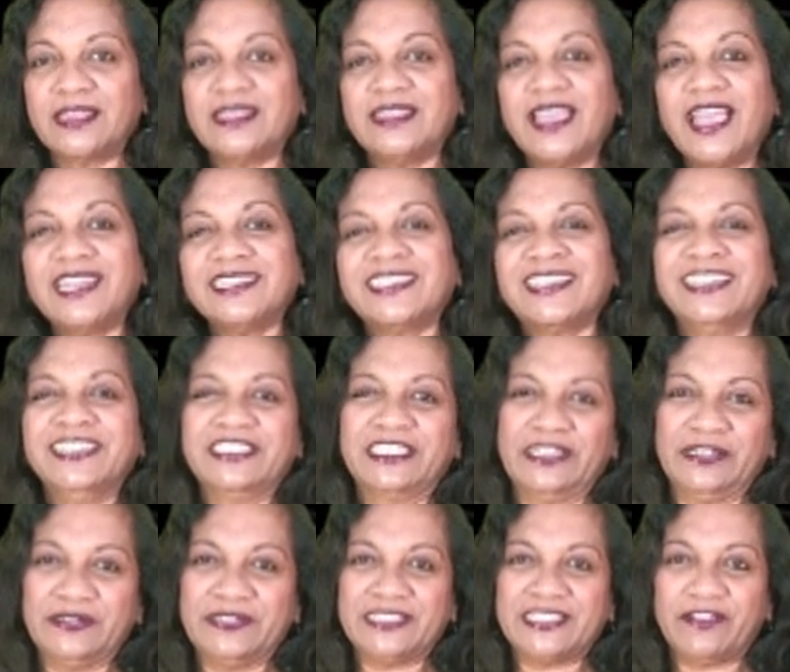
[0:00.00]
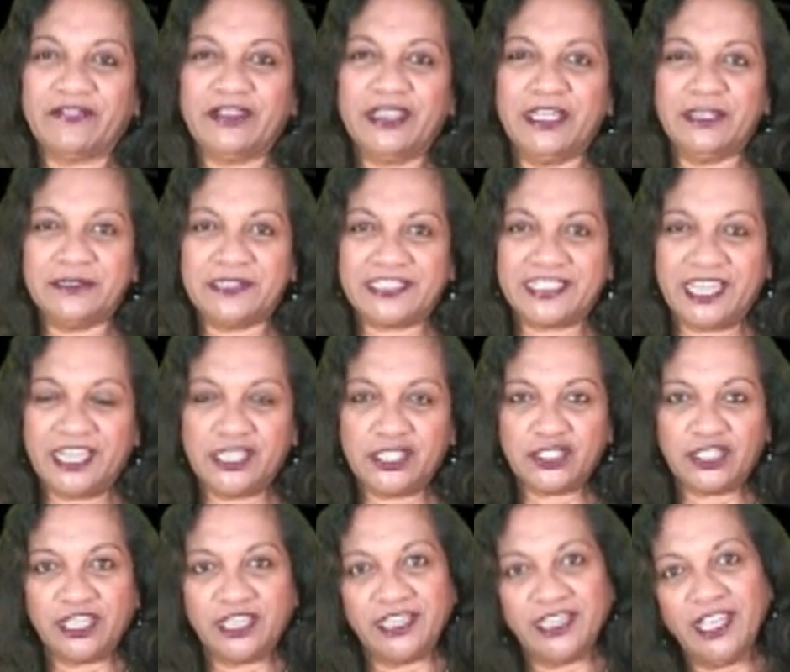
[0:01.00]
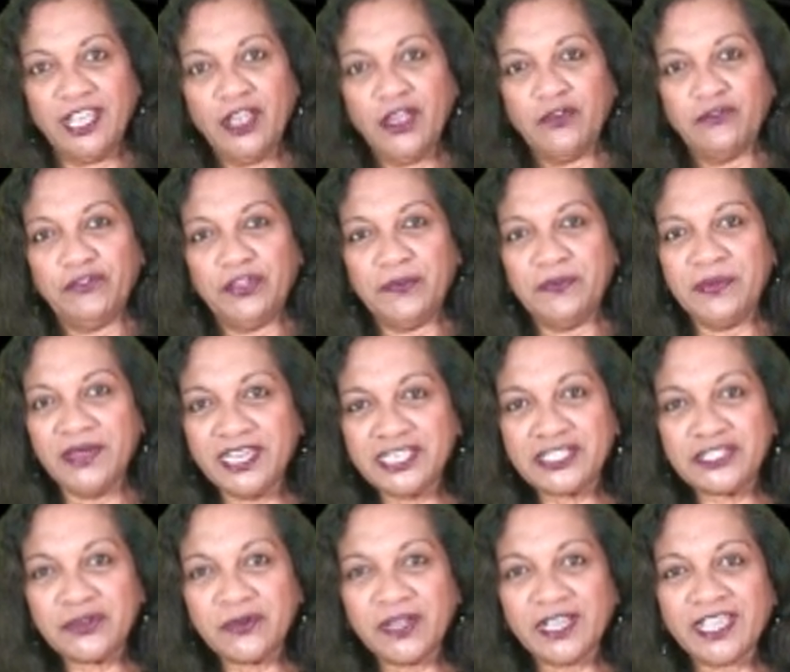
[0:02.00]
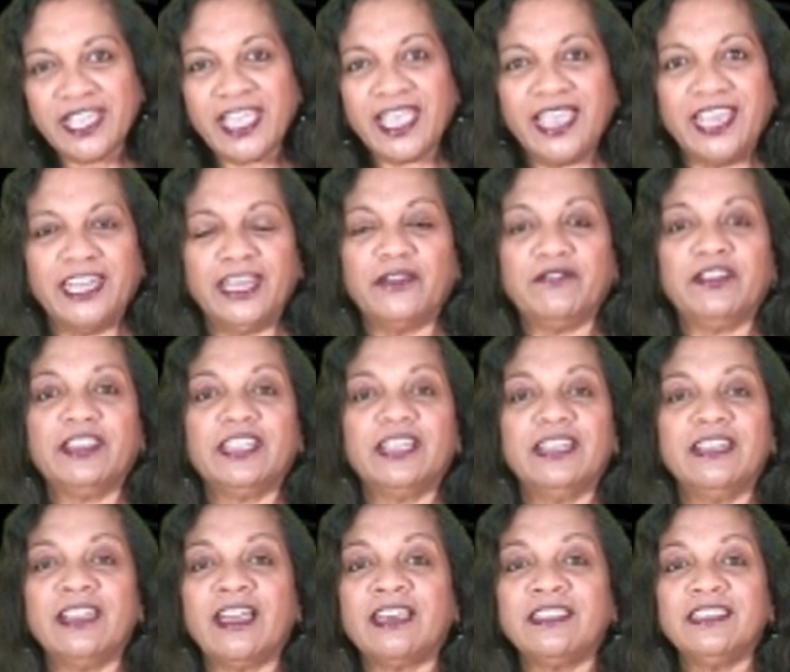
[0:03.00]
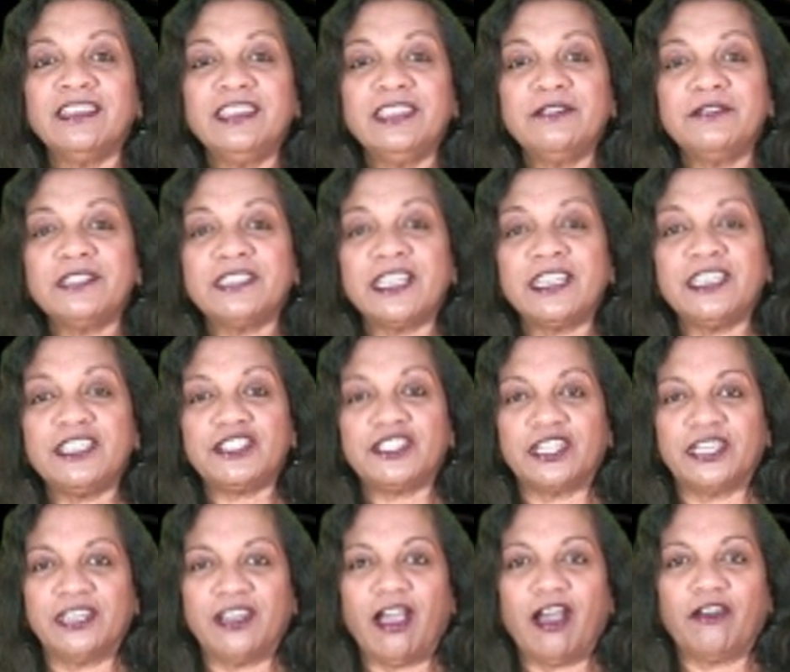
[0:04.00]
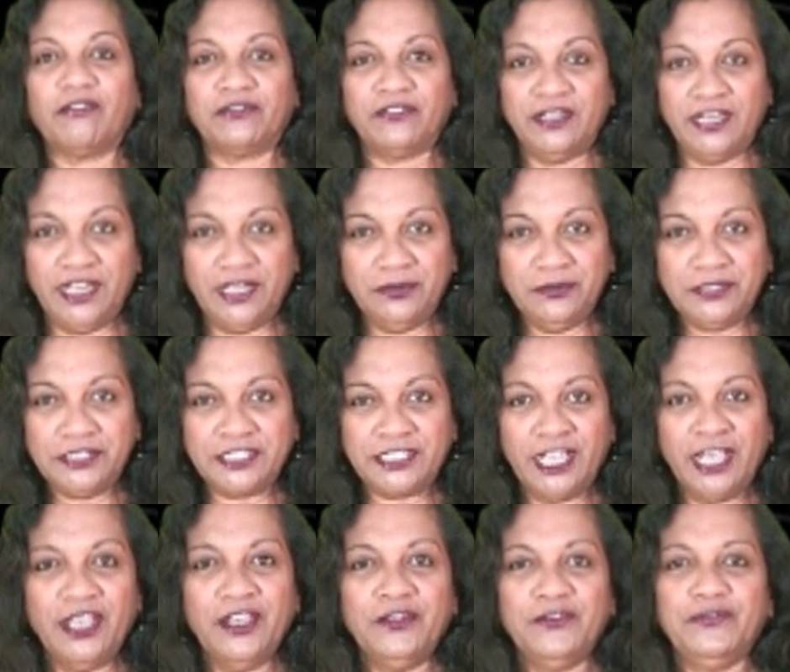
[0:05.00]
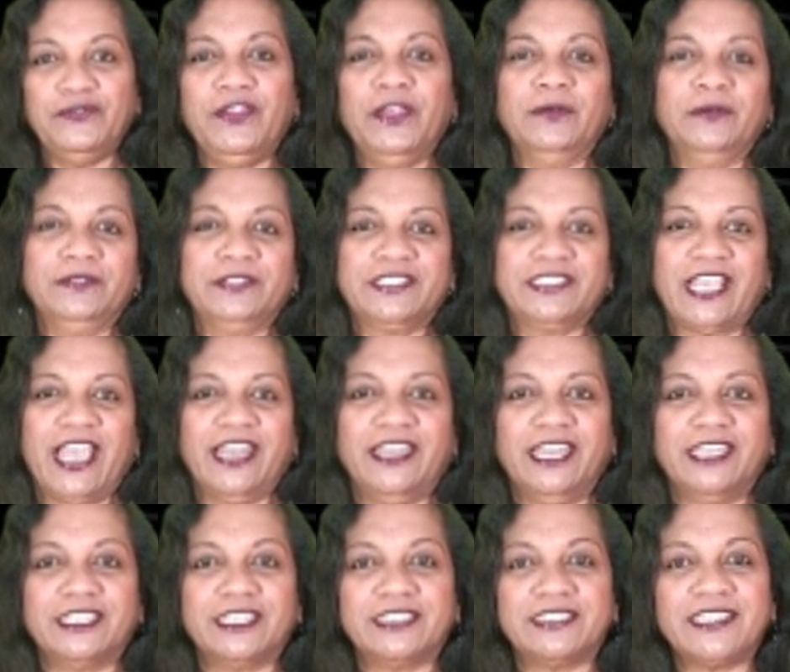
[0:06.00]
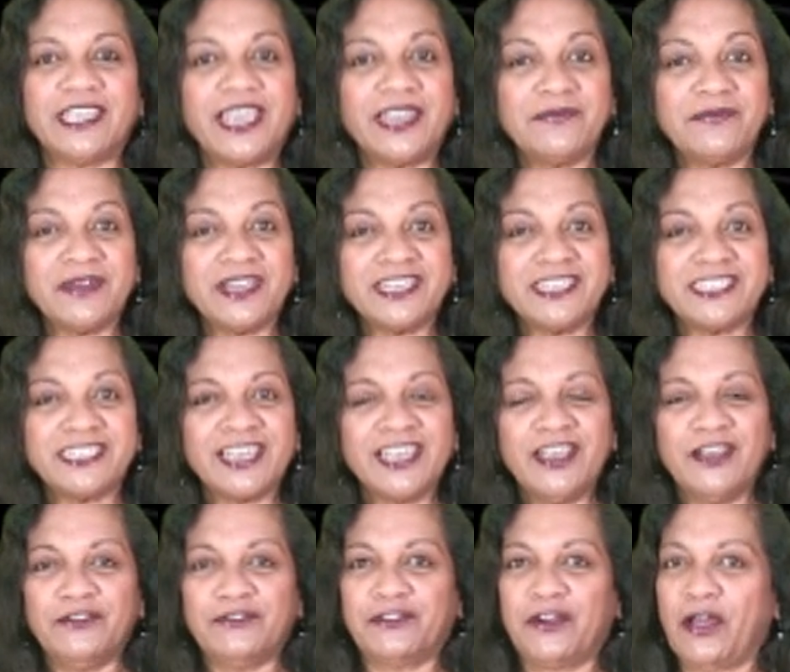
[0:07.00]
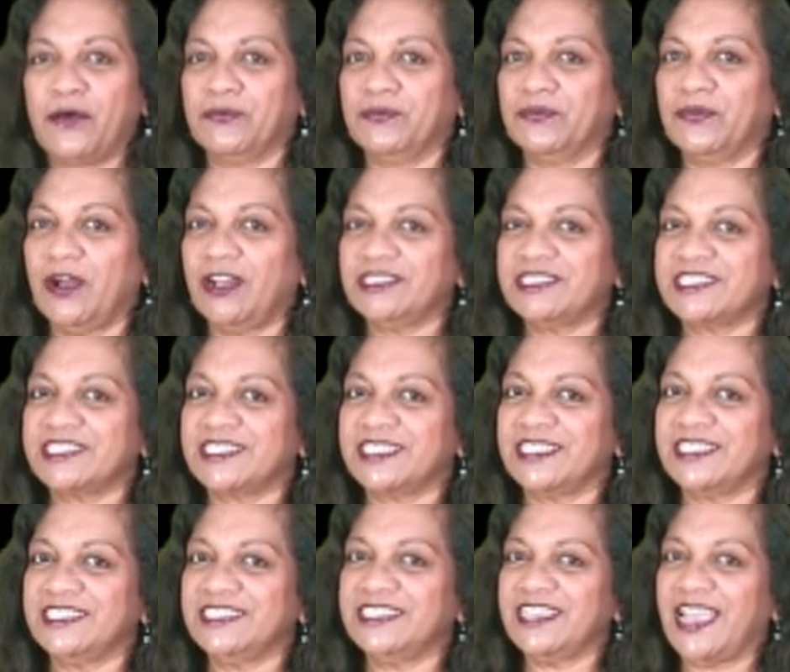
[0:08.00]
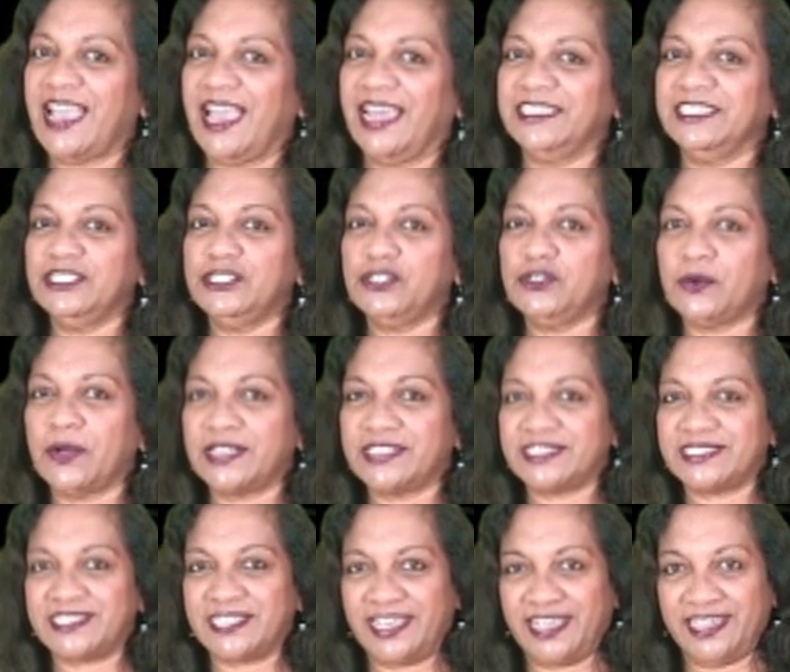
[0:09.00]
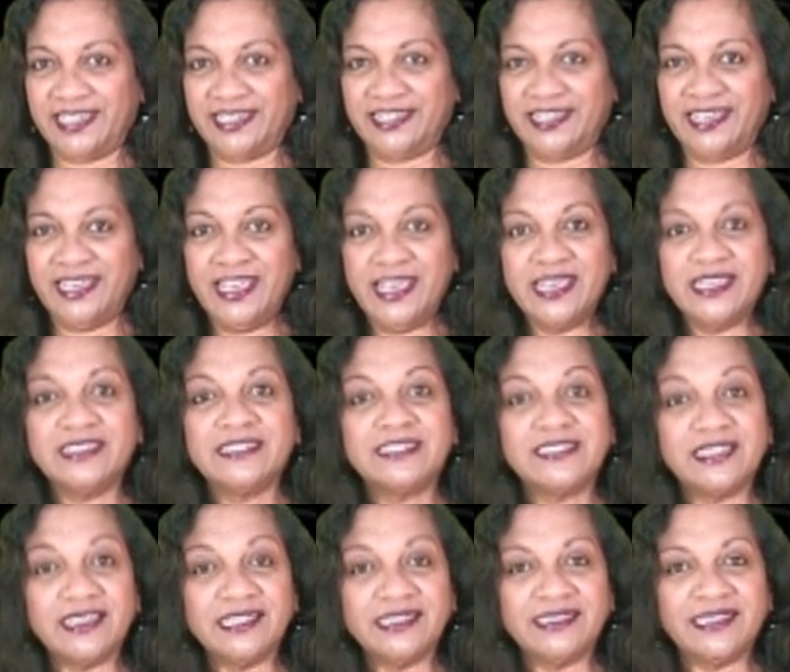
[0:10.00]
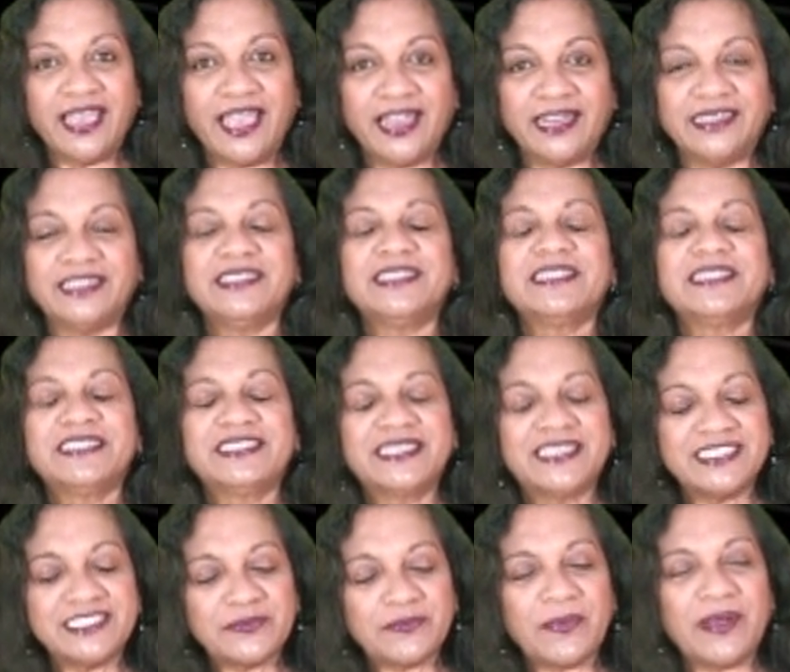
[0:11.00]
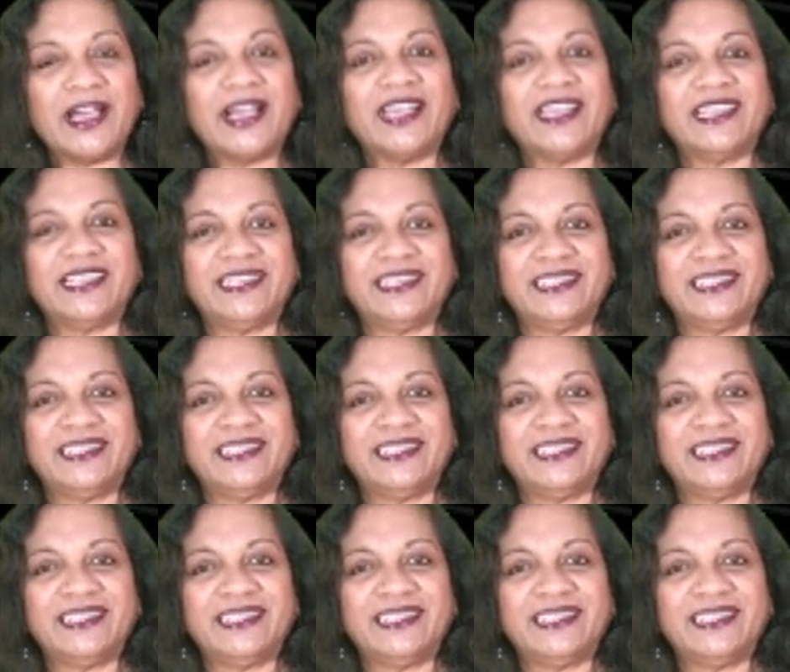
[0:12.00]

That concludes our news edition. We meet you again with another news edition of News, Views and Entertainment from Boston and USA. Till then, goodbye.